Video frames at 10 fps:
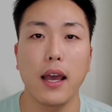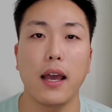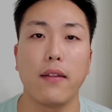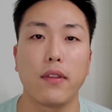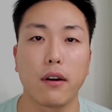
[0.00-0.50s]

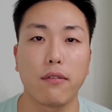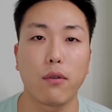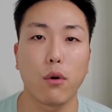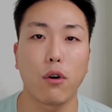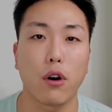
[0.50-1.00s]
and
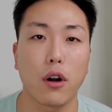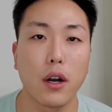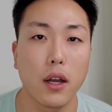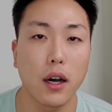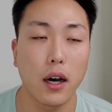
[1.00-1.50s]

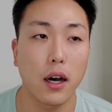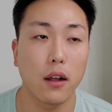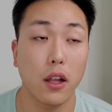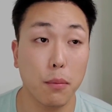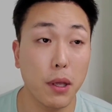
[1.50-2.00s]
therefore
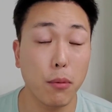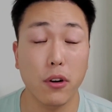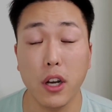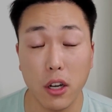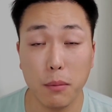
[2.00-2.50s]
a lot of people are
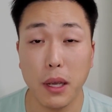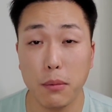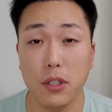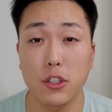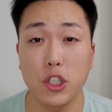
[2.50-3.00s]
not going to be
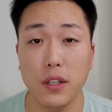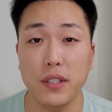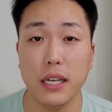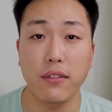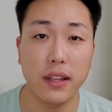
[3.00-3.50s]
able to achieve
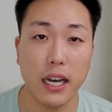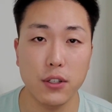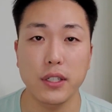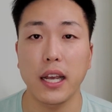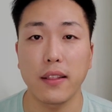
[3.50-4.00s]

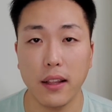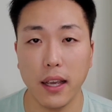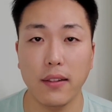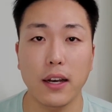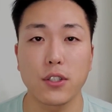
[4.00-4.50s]
7,000,
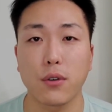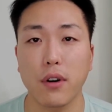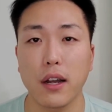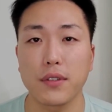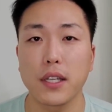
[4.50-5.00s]
8,000
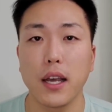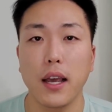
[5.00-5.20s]
grafts.